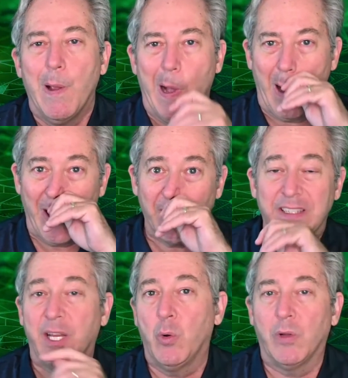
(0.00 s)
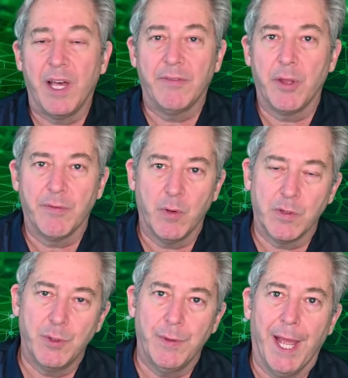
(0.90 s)
We haven't seen a whole lot of other
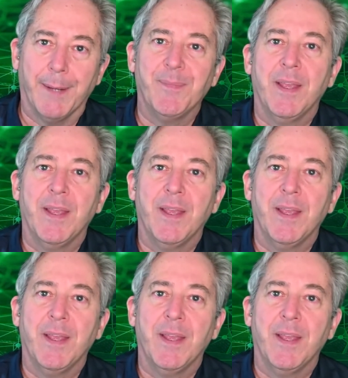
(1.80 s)
folks do that.